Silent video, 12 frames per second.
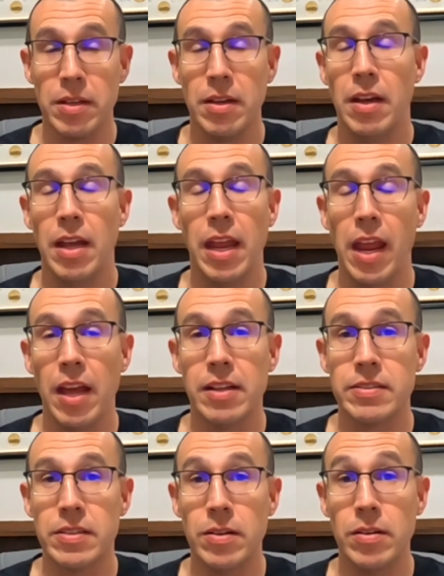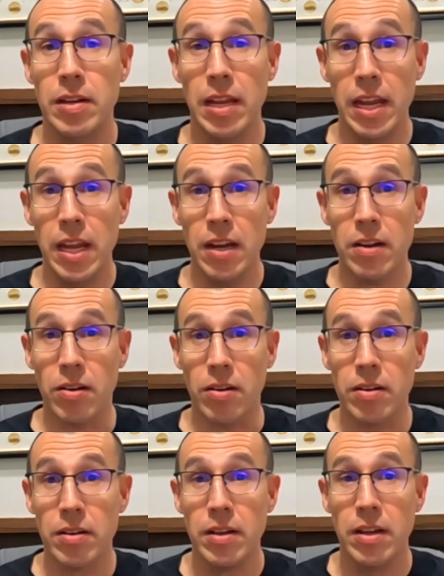He answered, "Here."
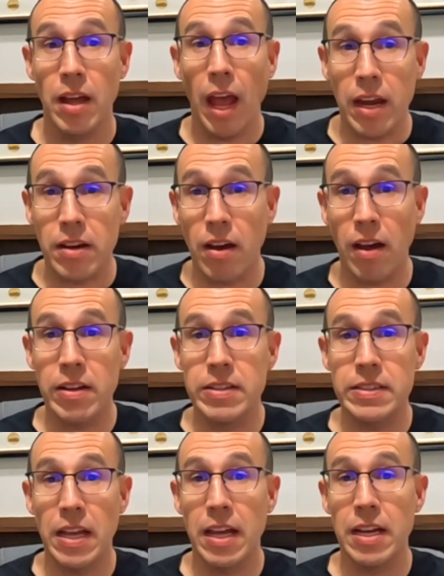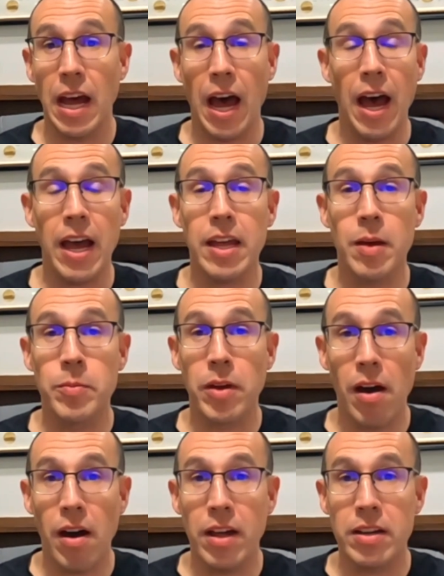And God said, "I am
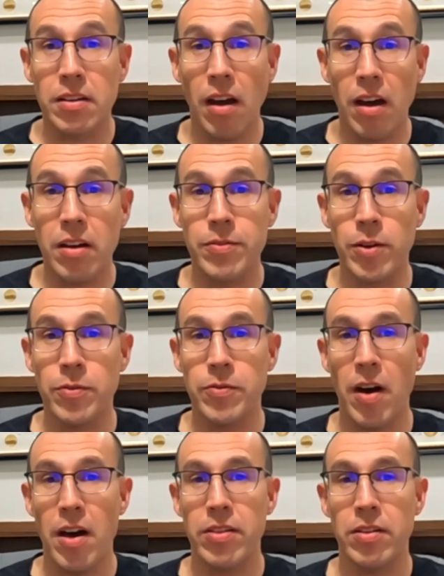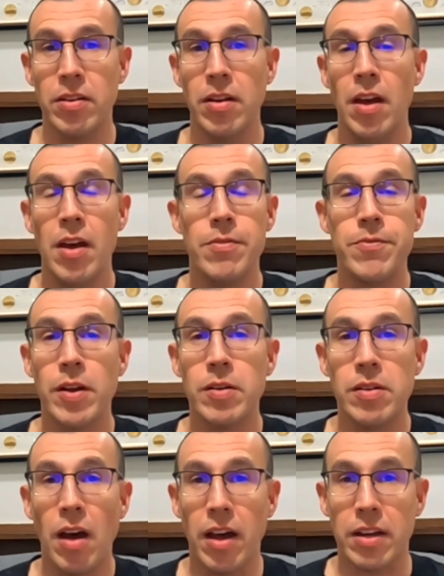God, God of your father. Fear
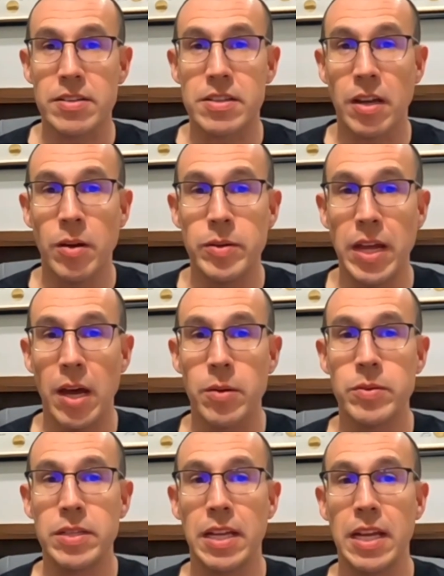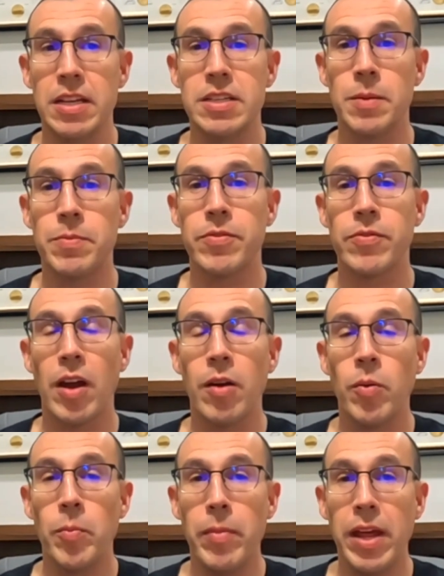not to go down to Egypt, for I
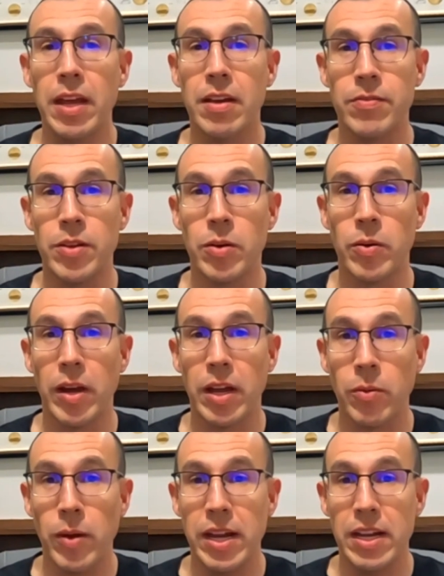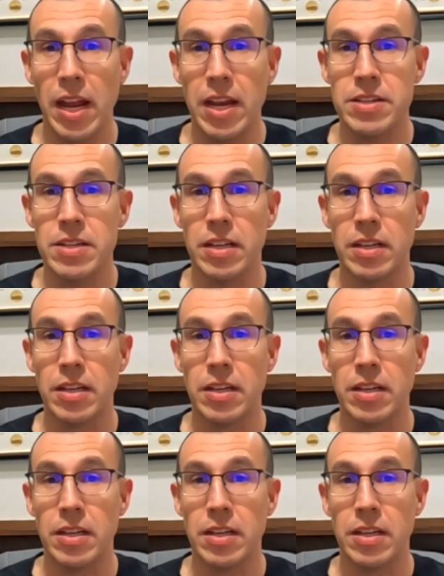will make of you a great nation.